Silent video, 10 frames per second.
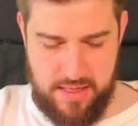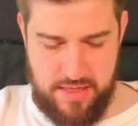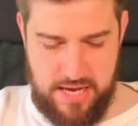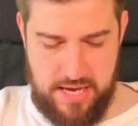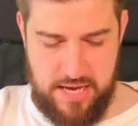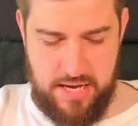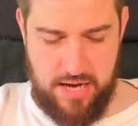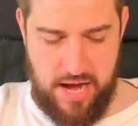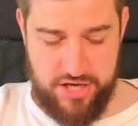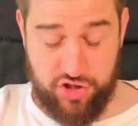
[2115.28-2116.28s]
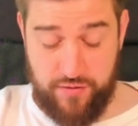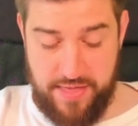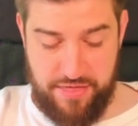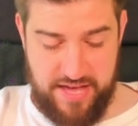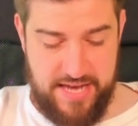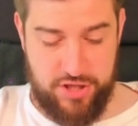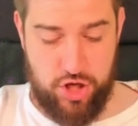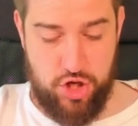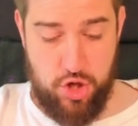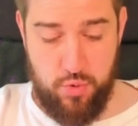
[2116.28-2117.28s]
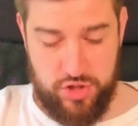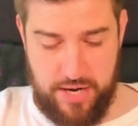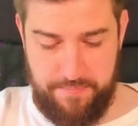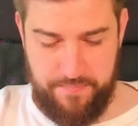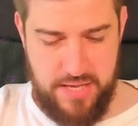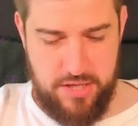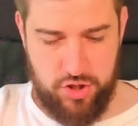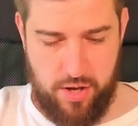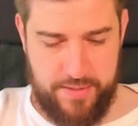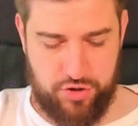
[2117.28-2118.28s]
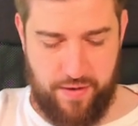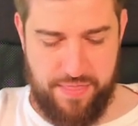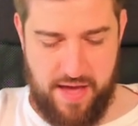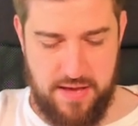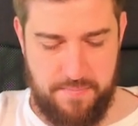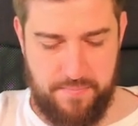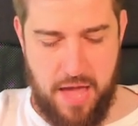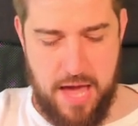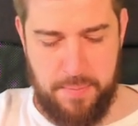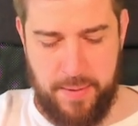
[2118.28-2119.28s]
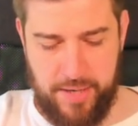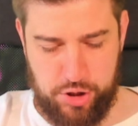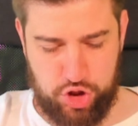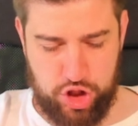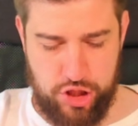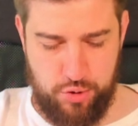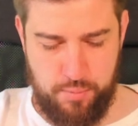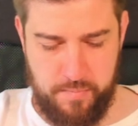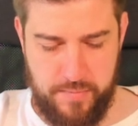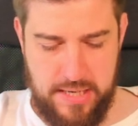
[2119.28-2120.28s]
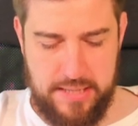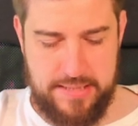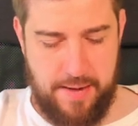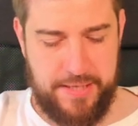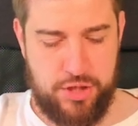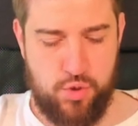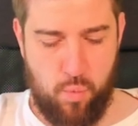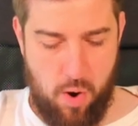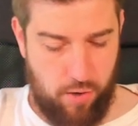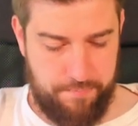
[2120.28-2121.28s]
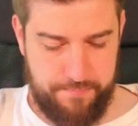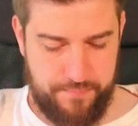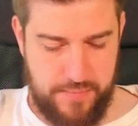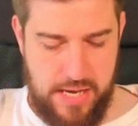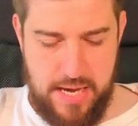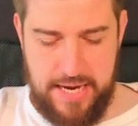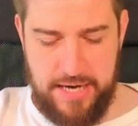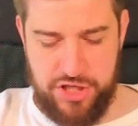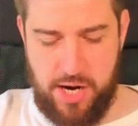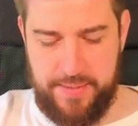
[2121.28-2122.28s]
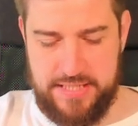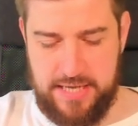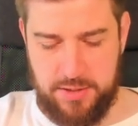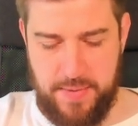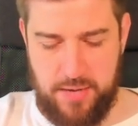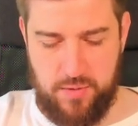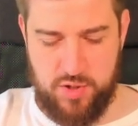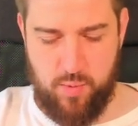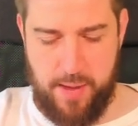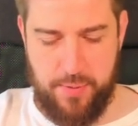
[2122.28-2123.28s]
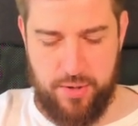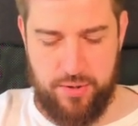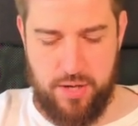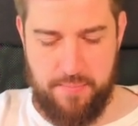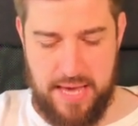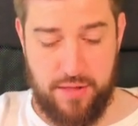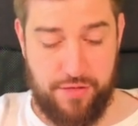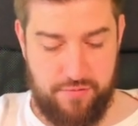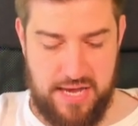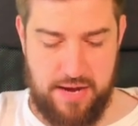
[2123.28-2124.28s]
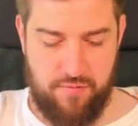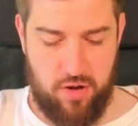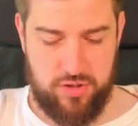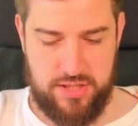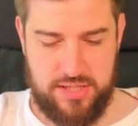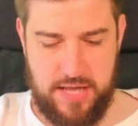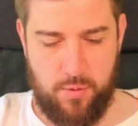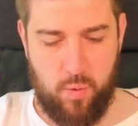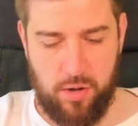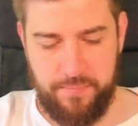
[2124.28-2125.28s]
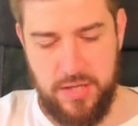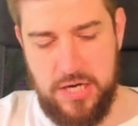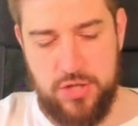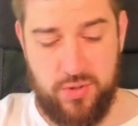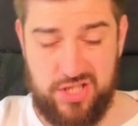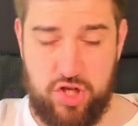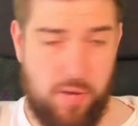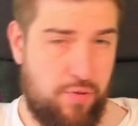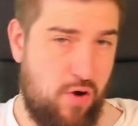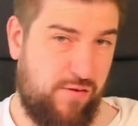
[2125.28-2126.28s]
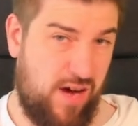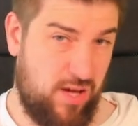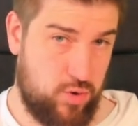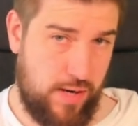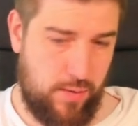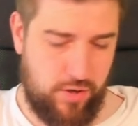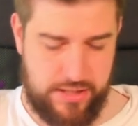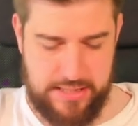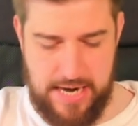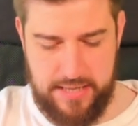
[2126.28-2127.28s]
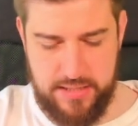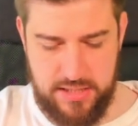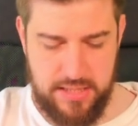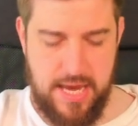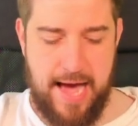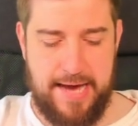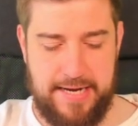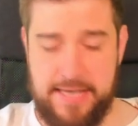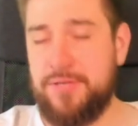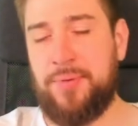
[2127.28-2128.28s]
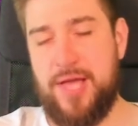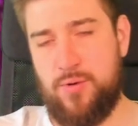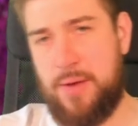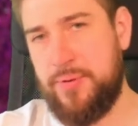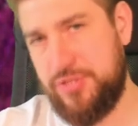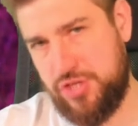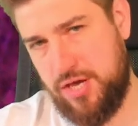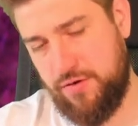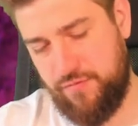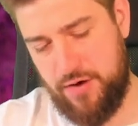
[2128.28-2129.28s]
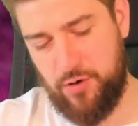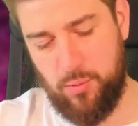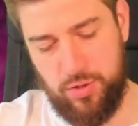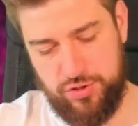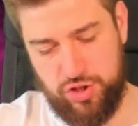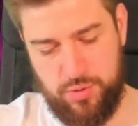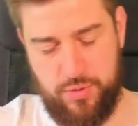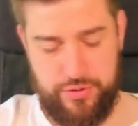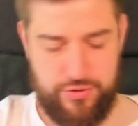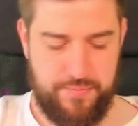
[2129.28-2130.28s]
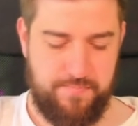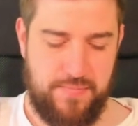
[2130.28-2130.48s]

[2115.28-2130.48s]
the strength is user, so it'd be strength 8, AP -2, damage 1. Each time an attack's made with this weapon, make 3 hit rolls instead of 1. So on his top profile, 21 attacks, and it is a plague weapon, so you can reroll 1s to wound.